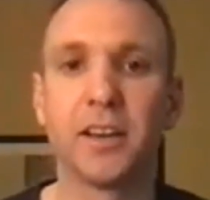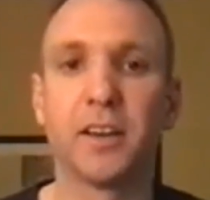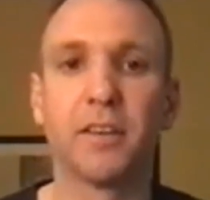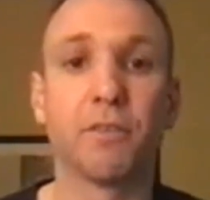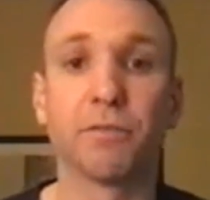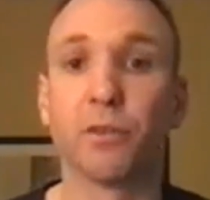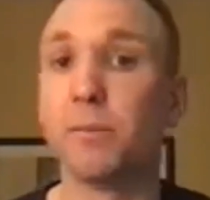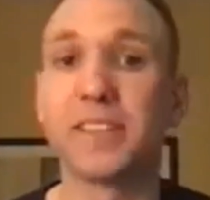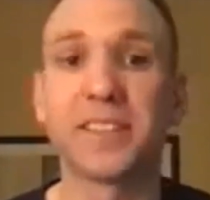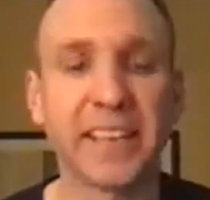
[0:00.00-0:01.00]
for a
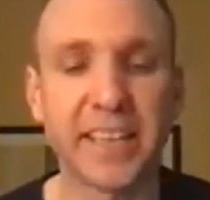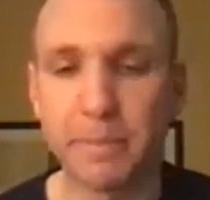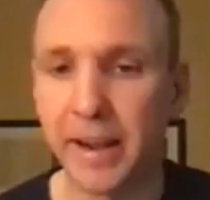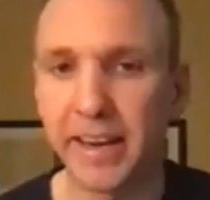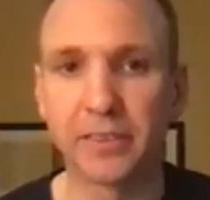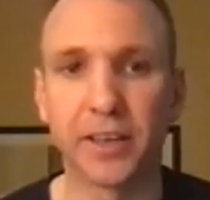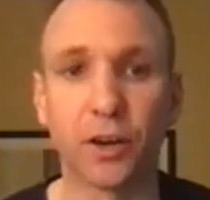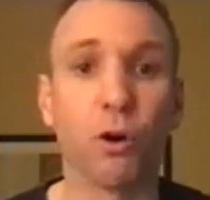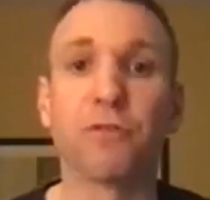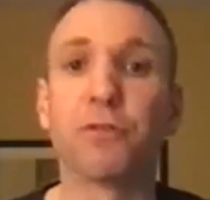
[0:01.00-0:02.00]
mistake he made out there
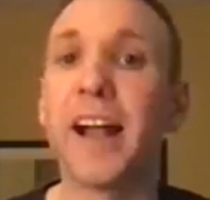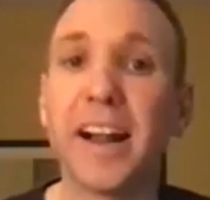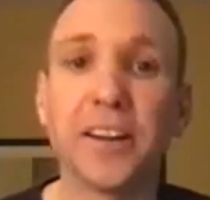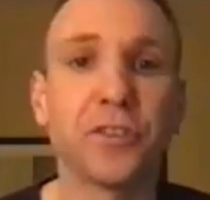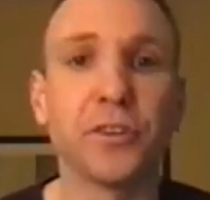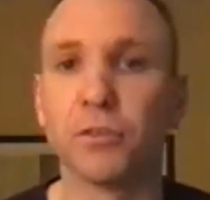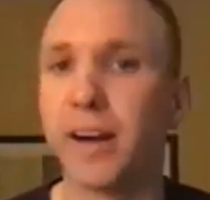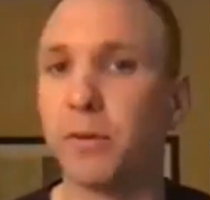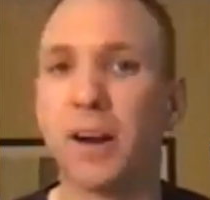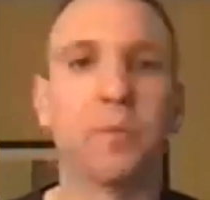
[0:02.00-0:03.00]
or for an attitude, right?
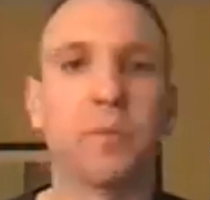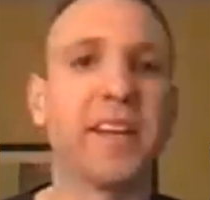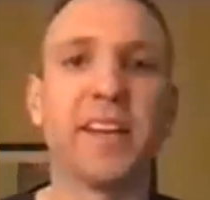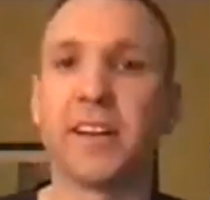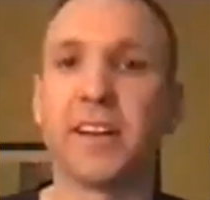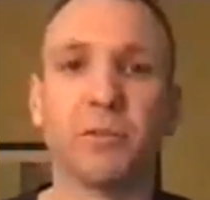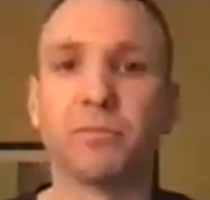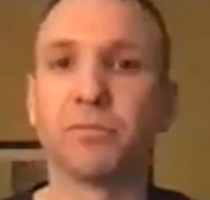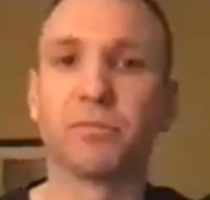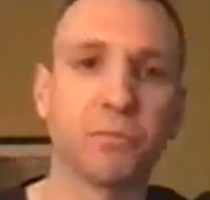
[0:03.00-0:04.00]
Whatever it be, you know,
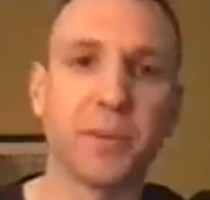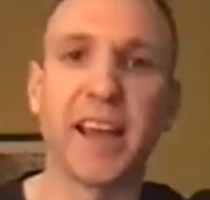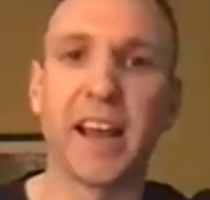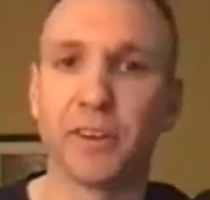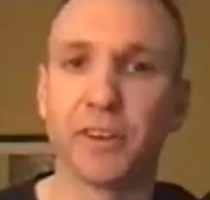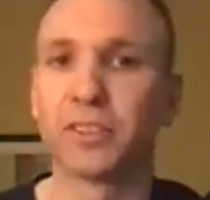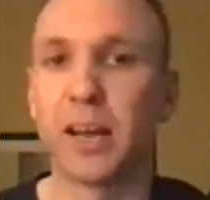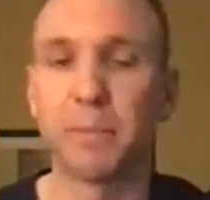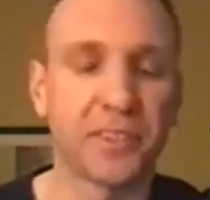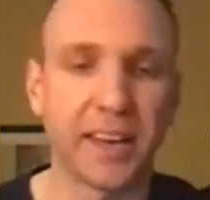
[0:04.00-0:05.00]
behavioral
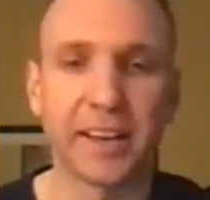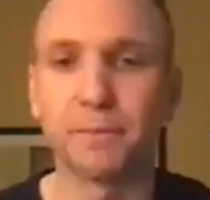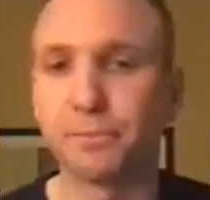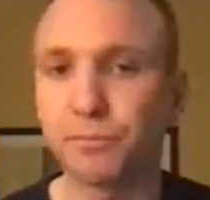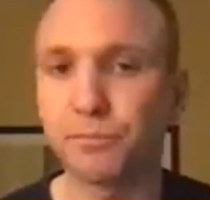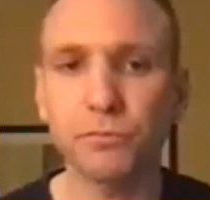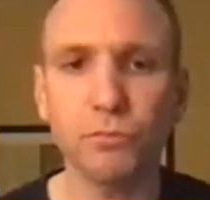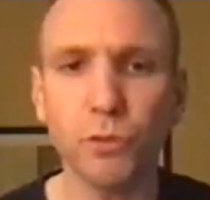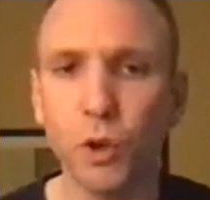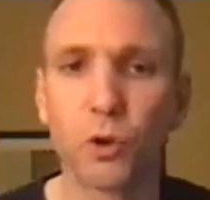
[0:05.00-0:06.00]
type of thing,
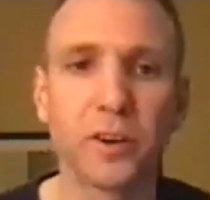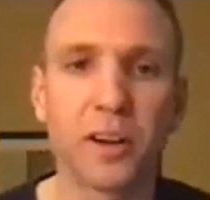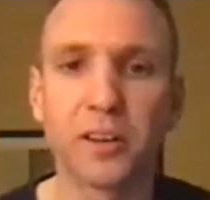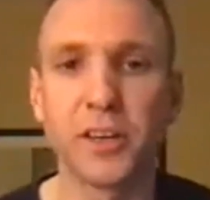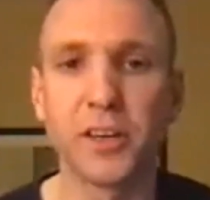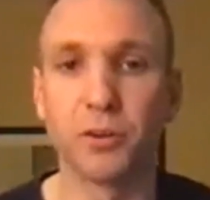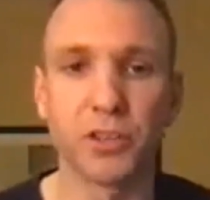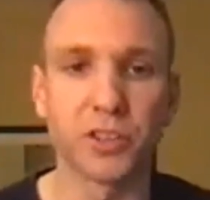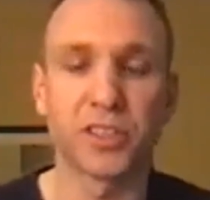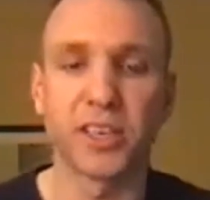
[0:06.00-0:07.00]
or, you know,
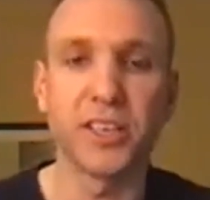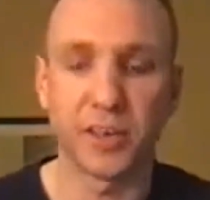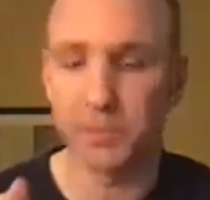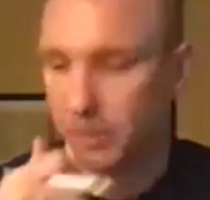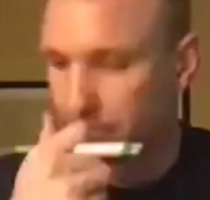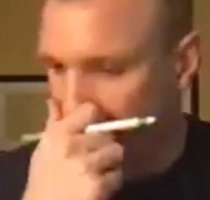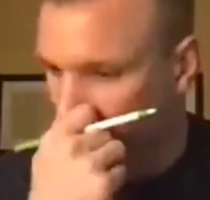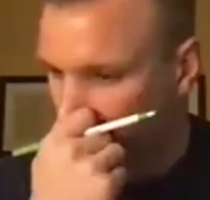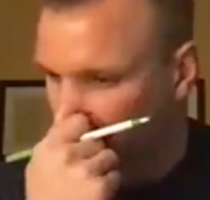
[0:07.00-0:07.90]
just teaching him something.